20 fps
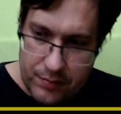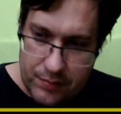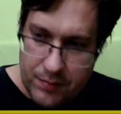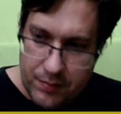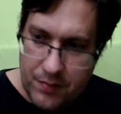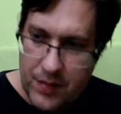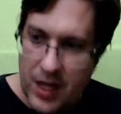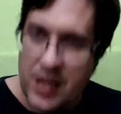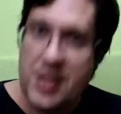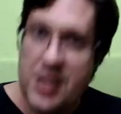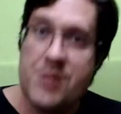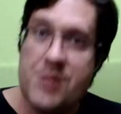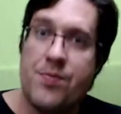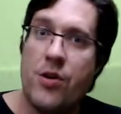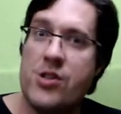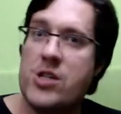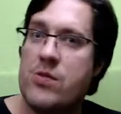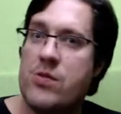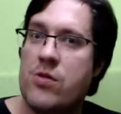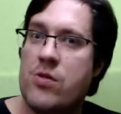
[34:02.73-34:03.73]
it is
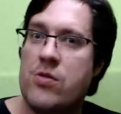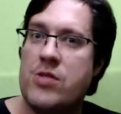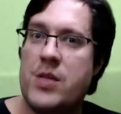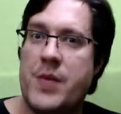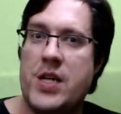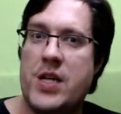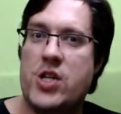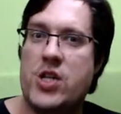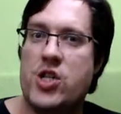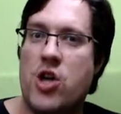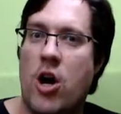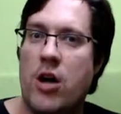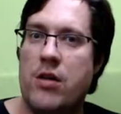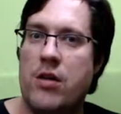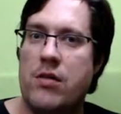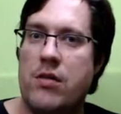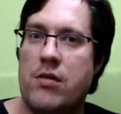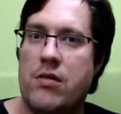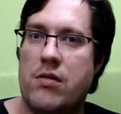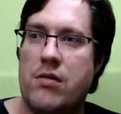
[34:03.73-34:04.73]
possible to be shot
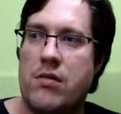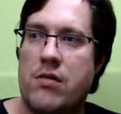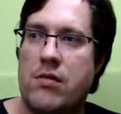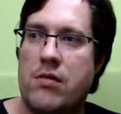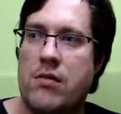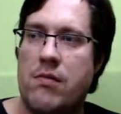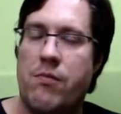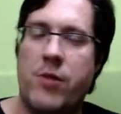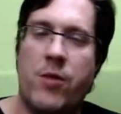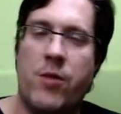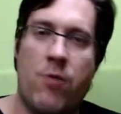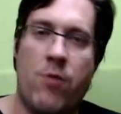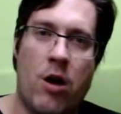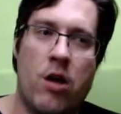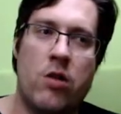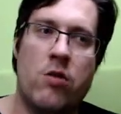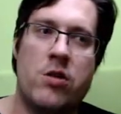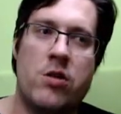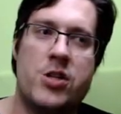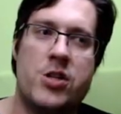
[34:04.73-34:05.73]
with a rocket
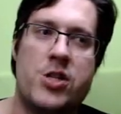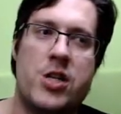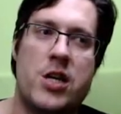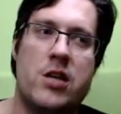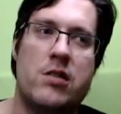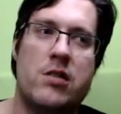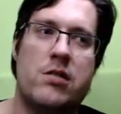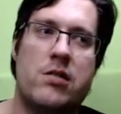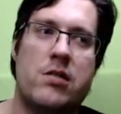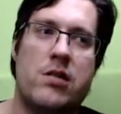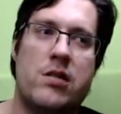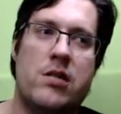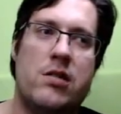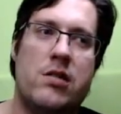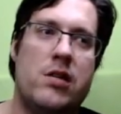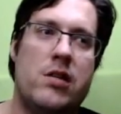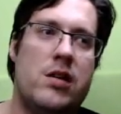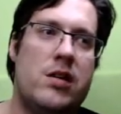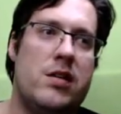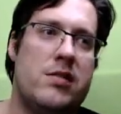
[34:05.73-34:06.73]
launcher,
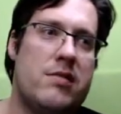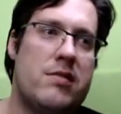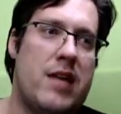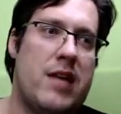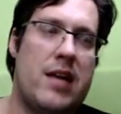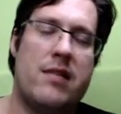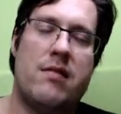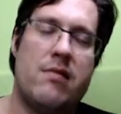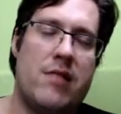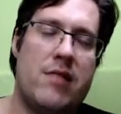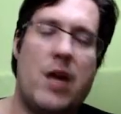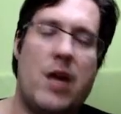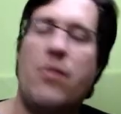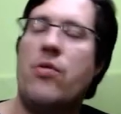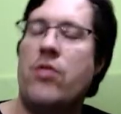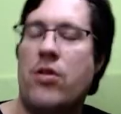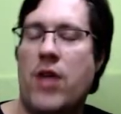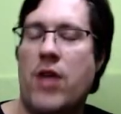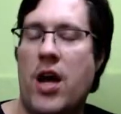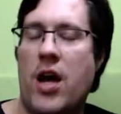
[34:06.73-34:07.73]
take double
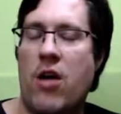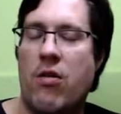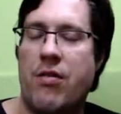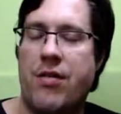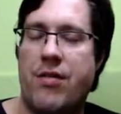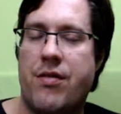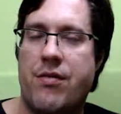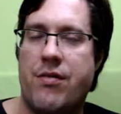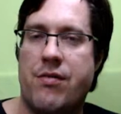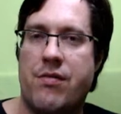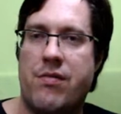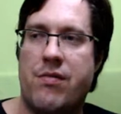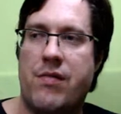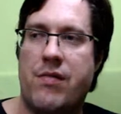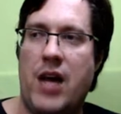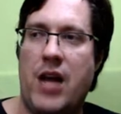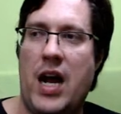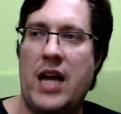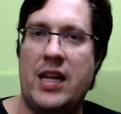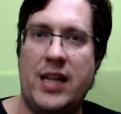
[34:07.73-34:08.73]
your health,
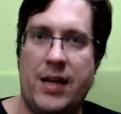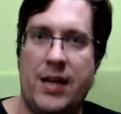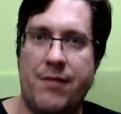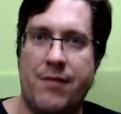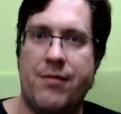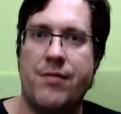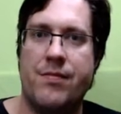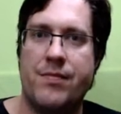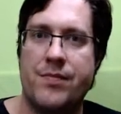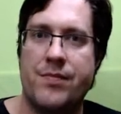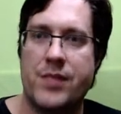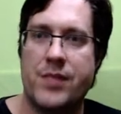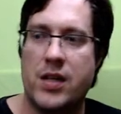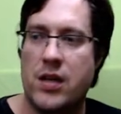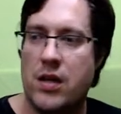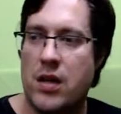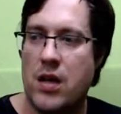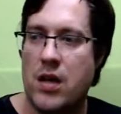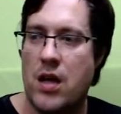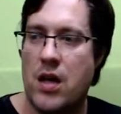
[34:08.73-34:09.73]
and live.
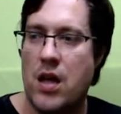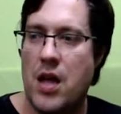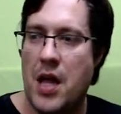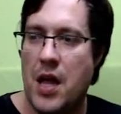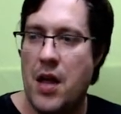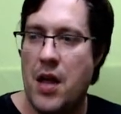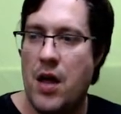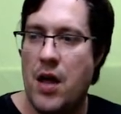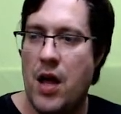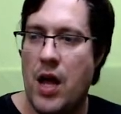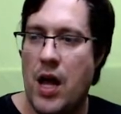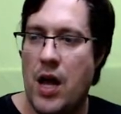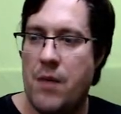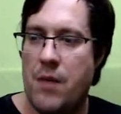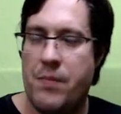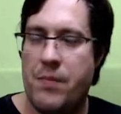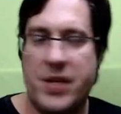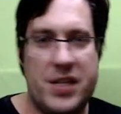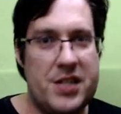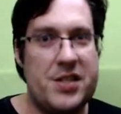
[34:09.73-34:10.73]
But
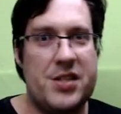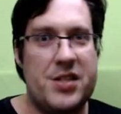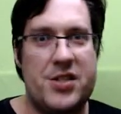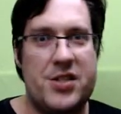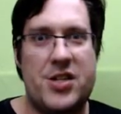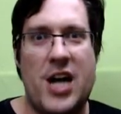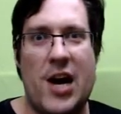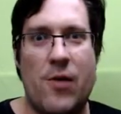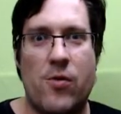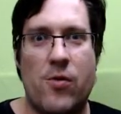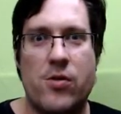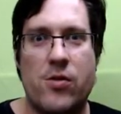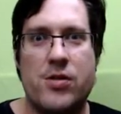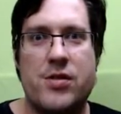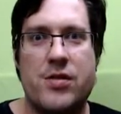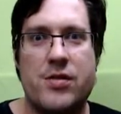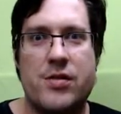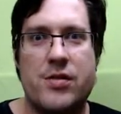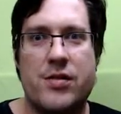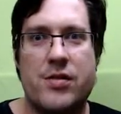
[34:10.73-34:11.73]
this is Star
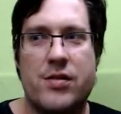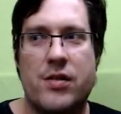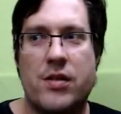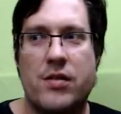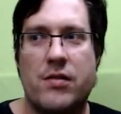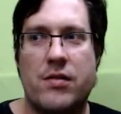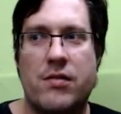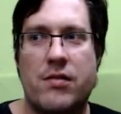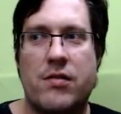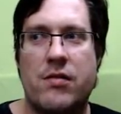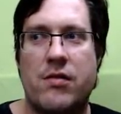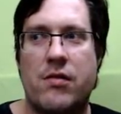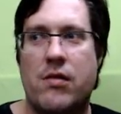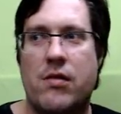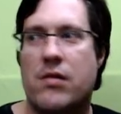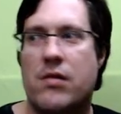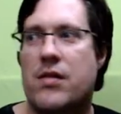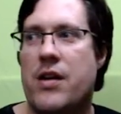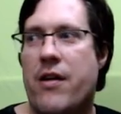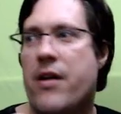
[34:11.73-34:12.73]
Wars.
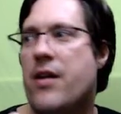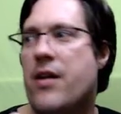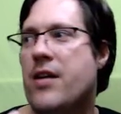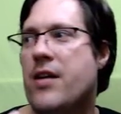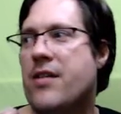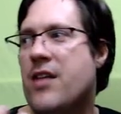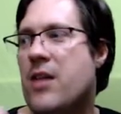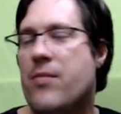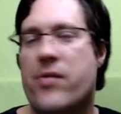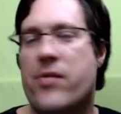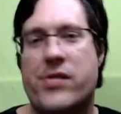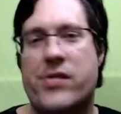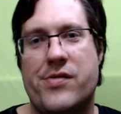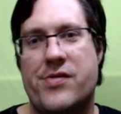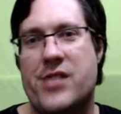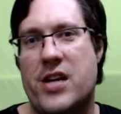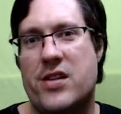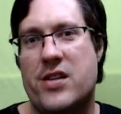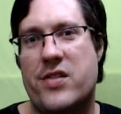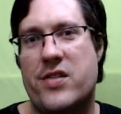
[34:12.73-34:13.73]
There are examples of
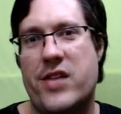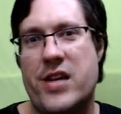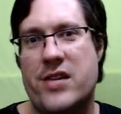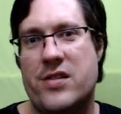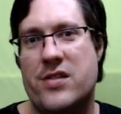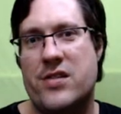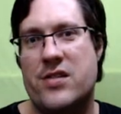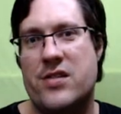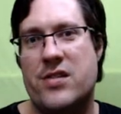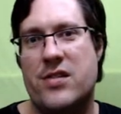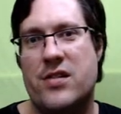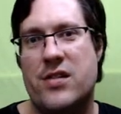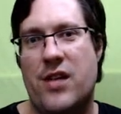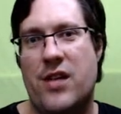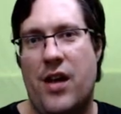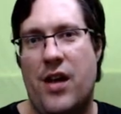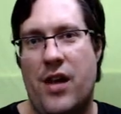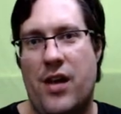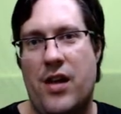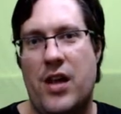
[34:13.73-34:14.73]
such things
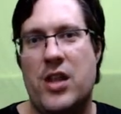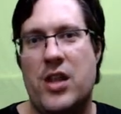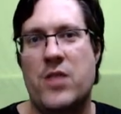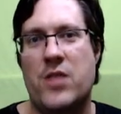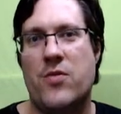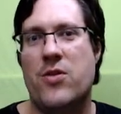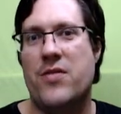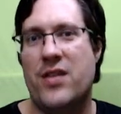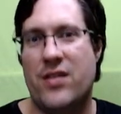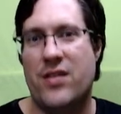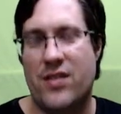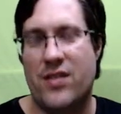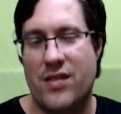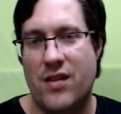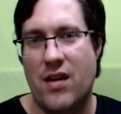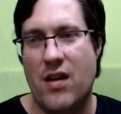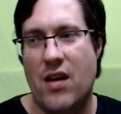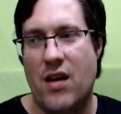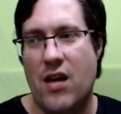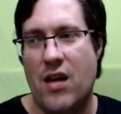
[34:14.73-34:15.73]
in the movies,
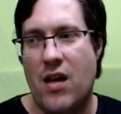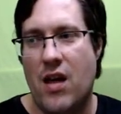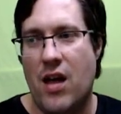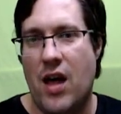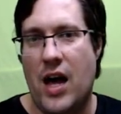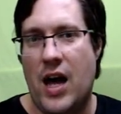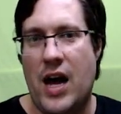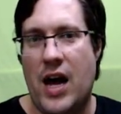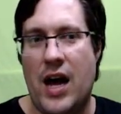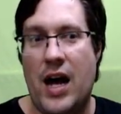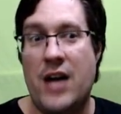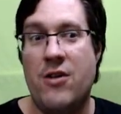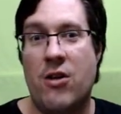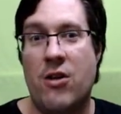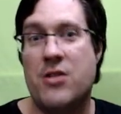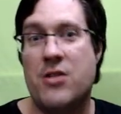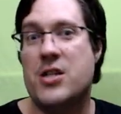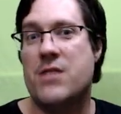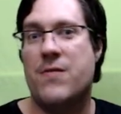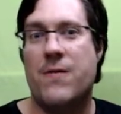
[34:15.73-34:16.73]
and not
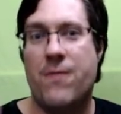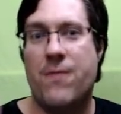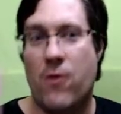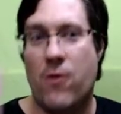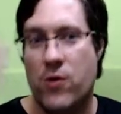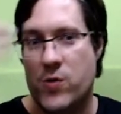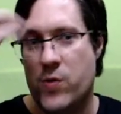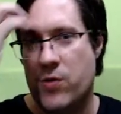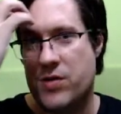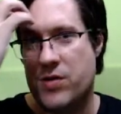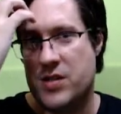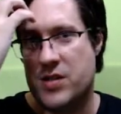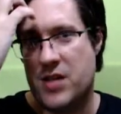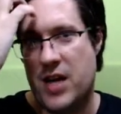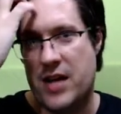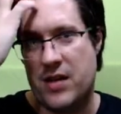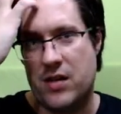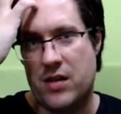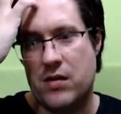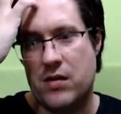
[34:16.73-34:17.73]
just for Force wielders either.